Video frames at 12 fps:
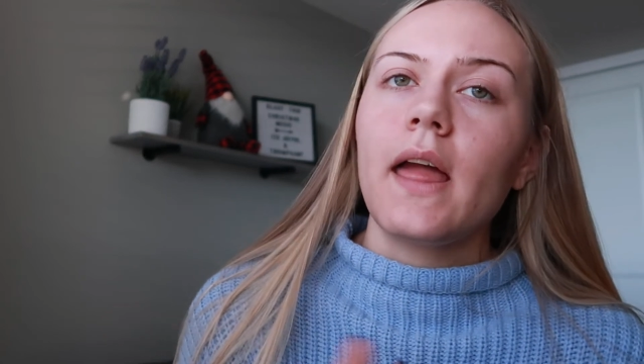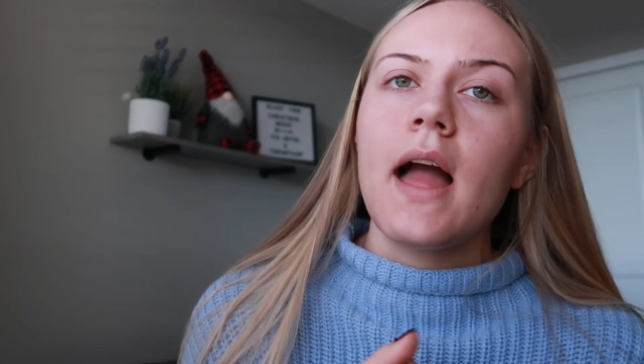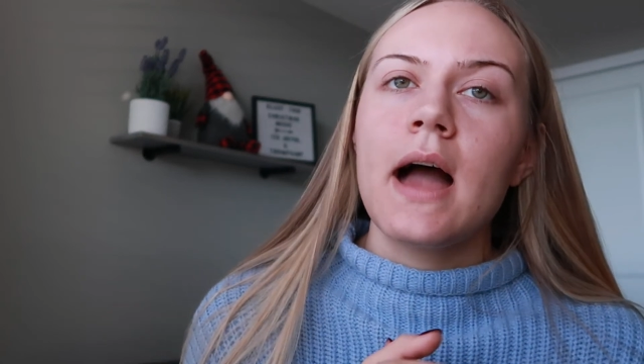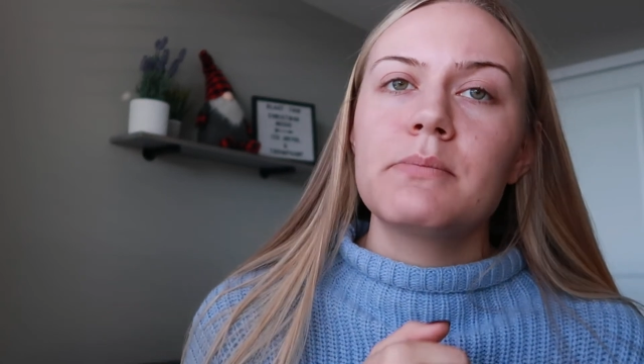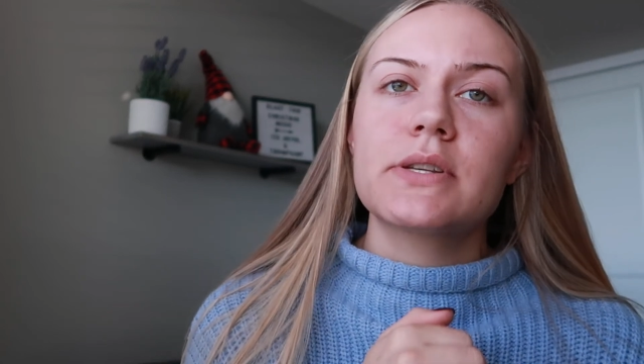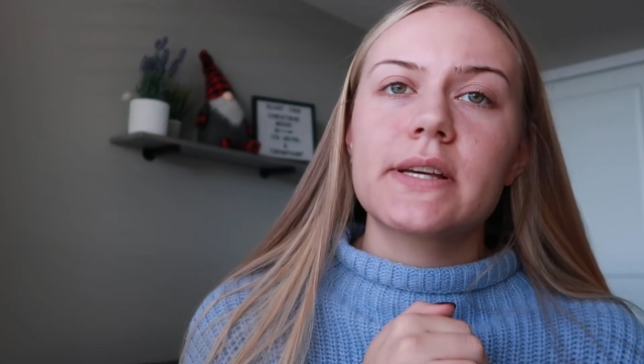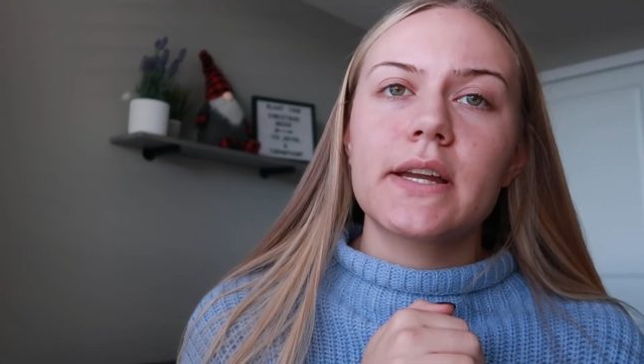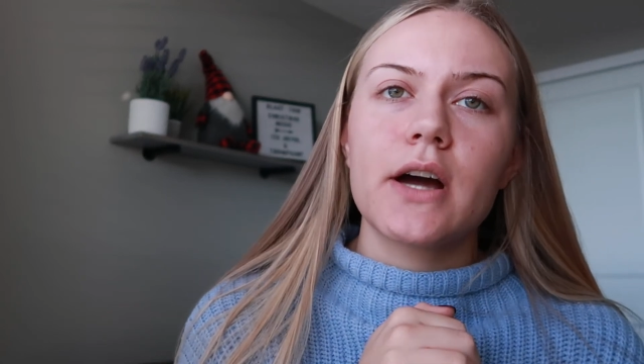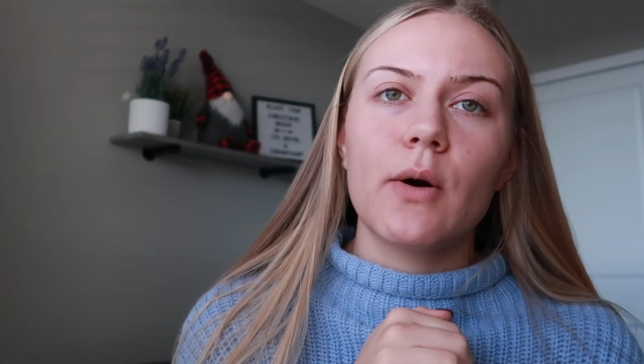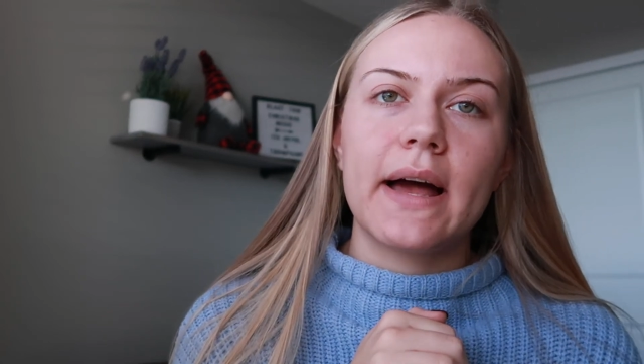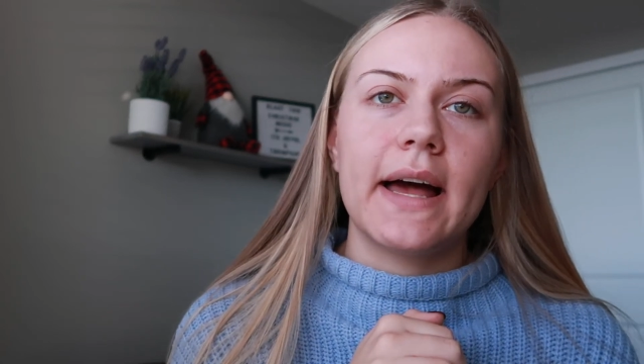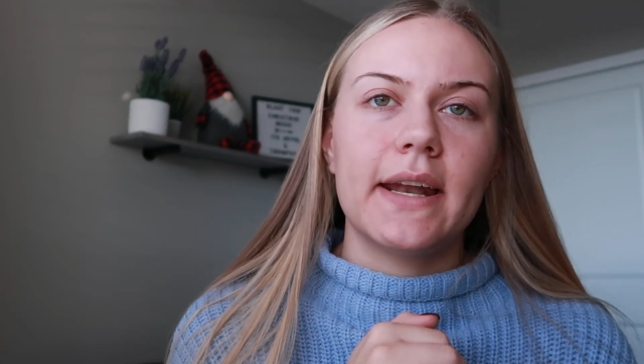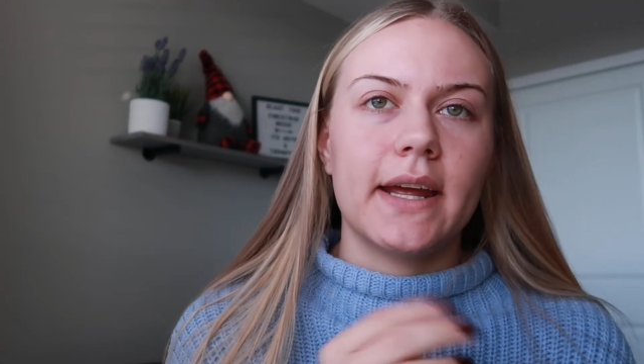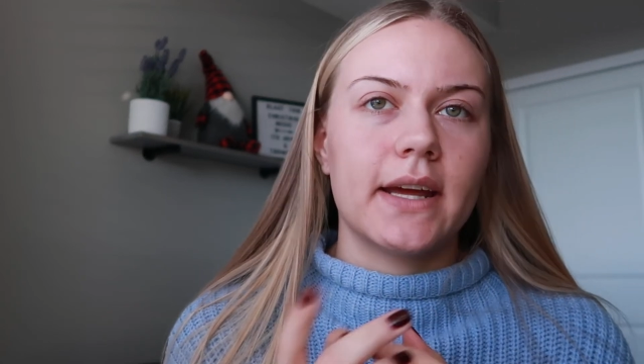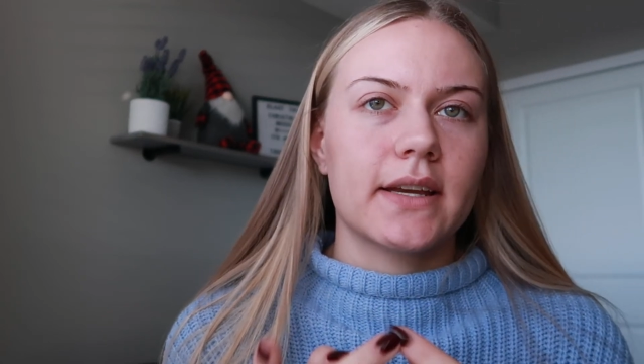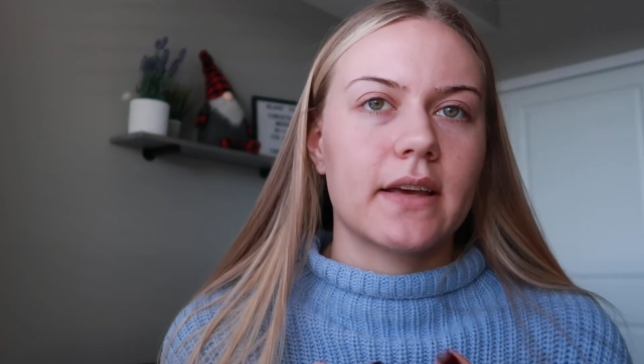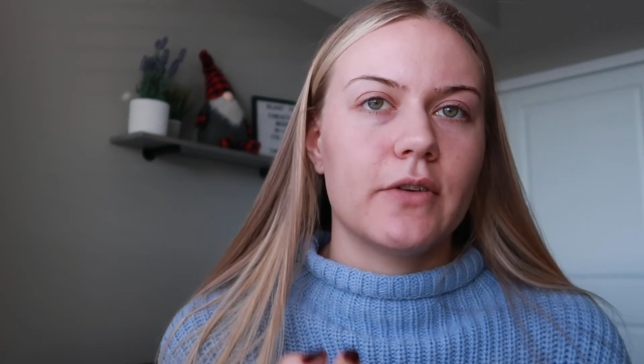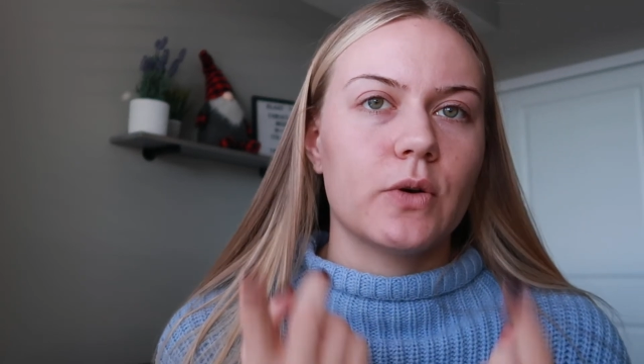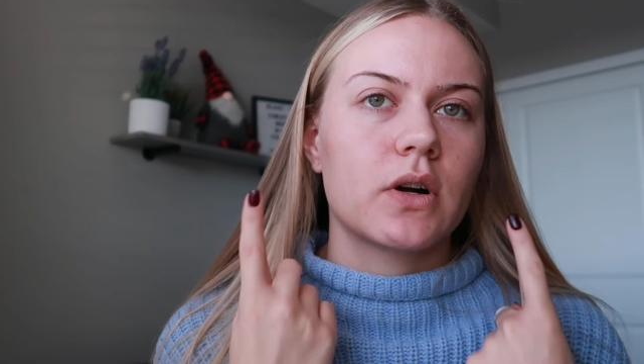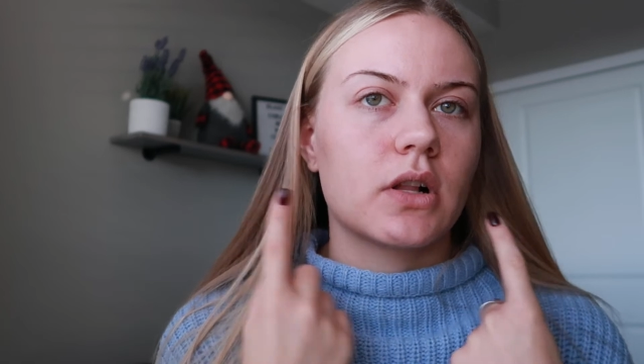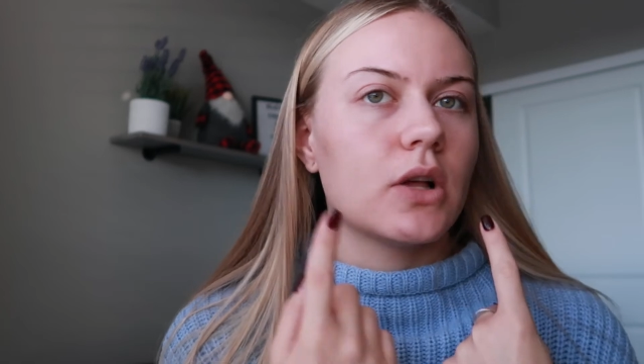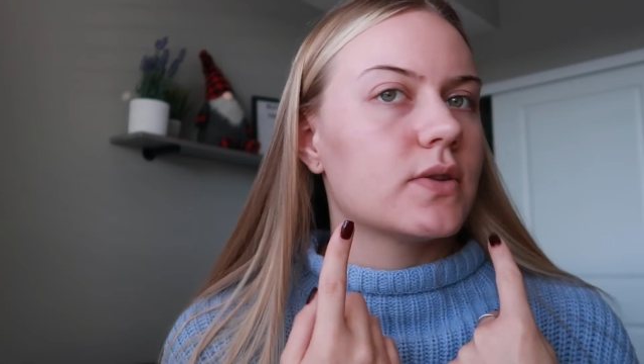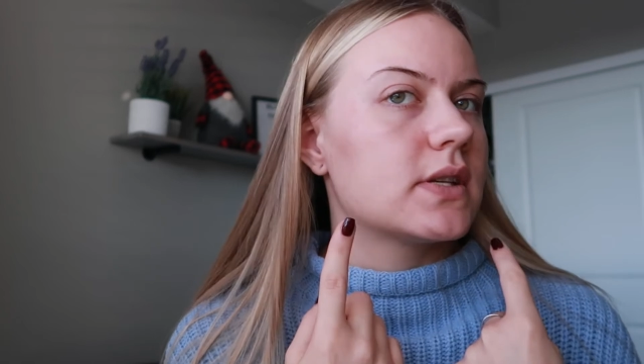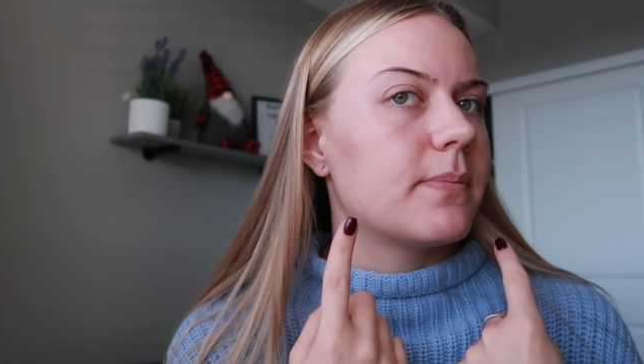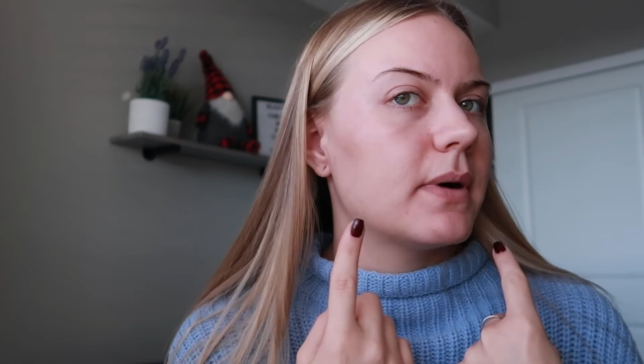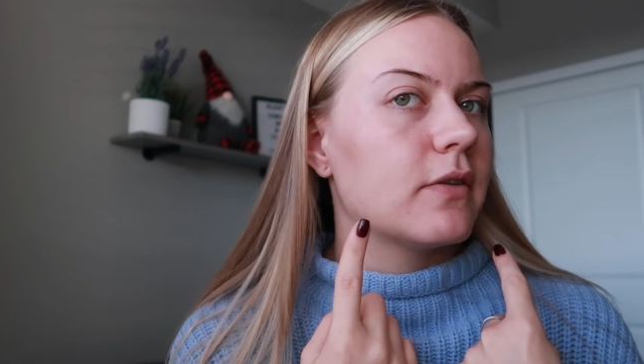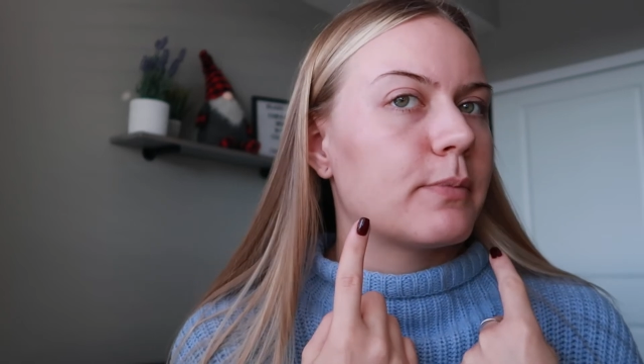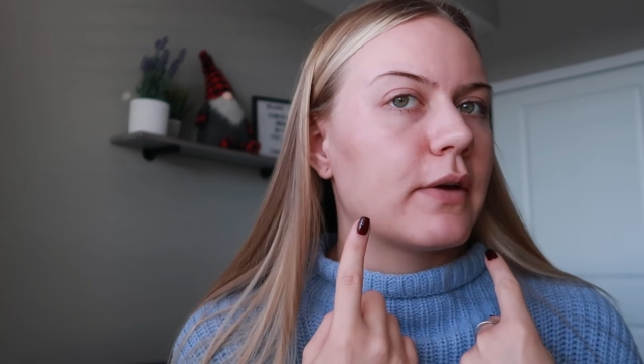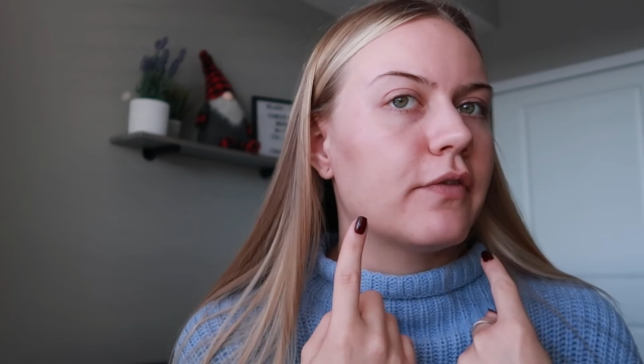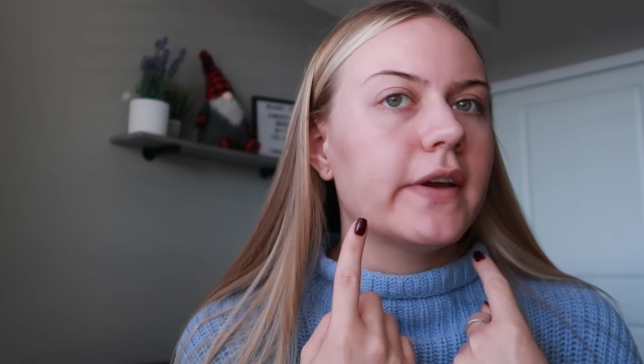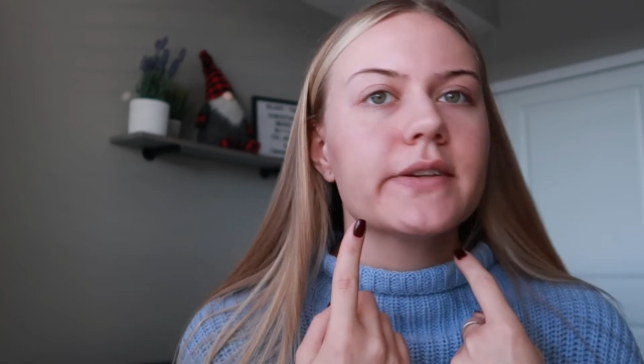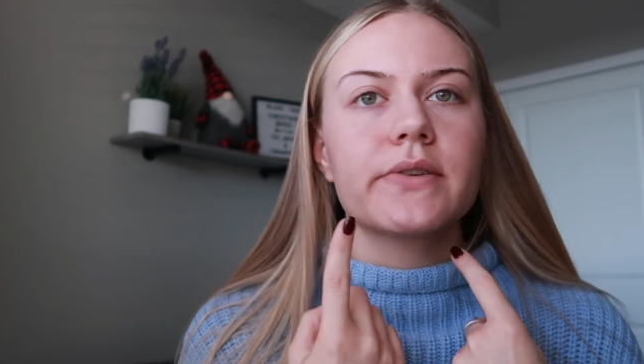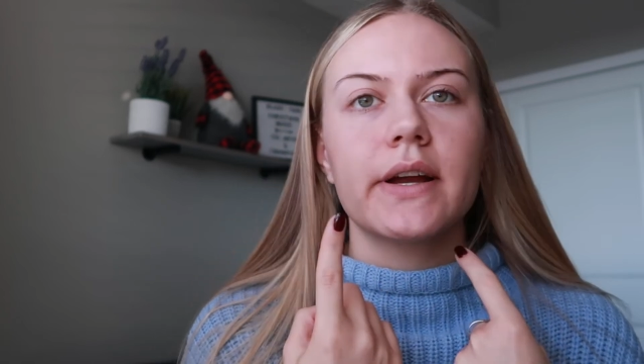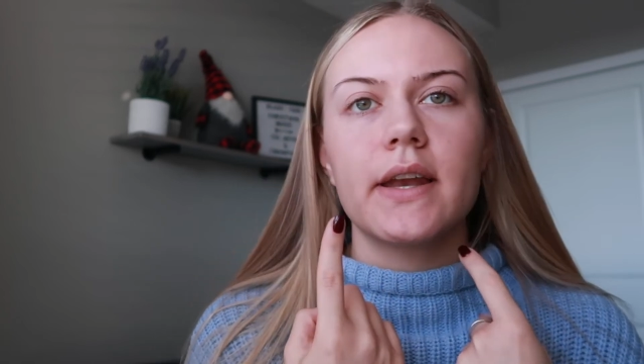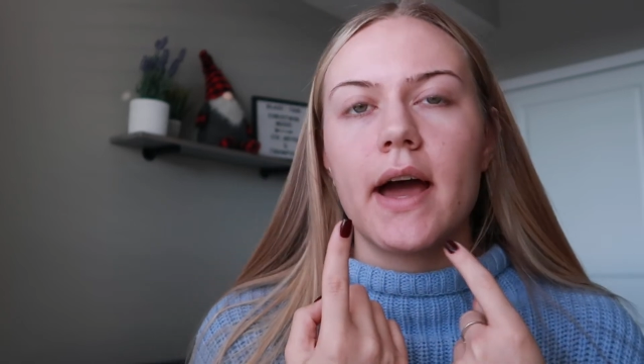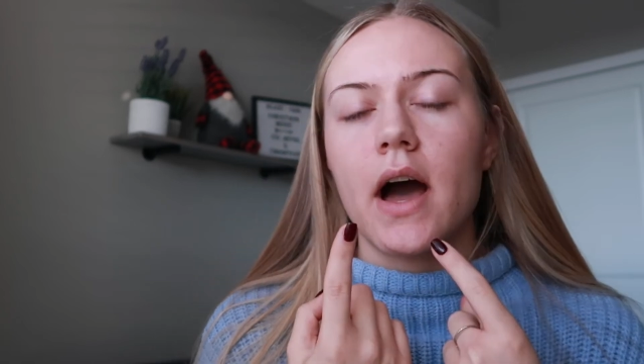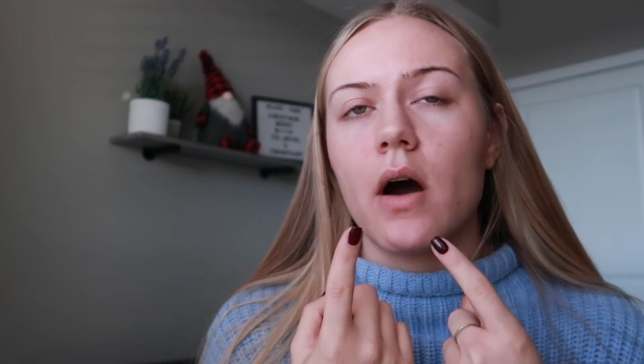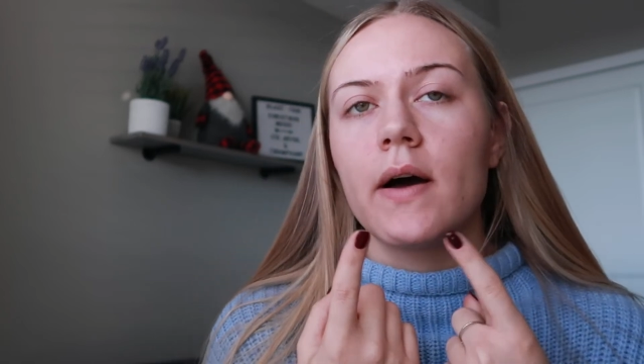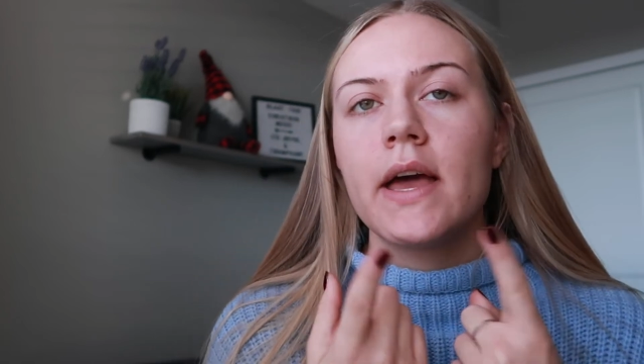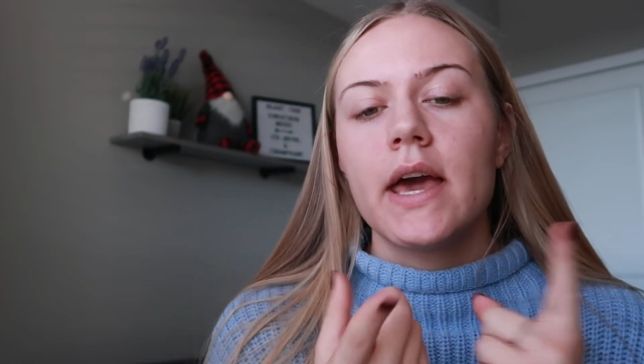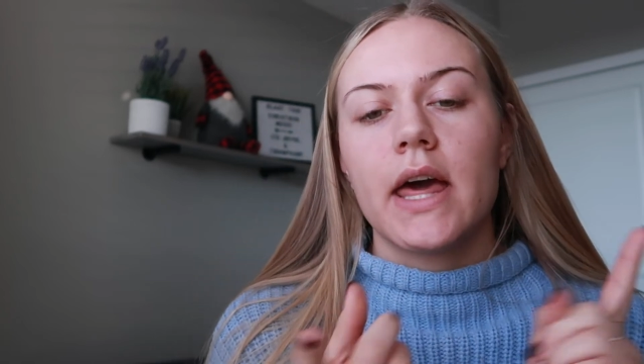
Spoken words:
I'm just gonna go ahead and give you a close-up of my face right now,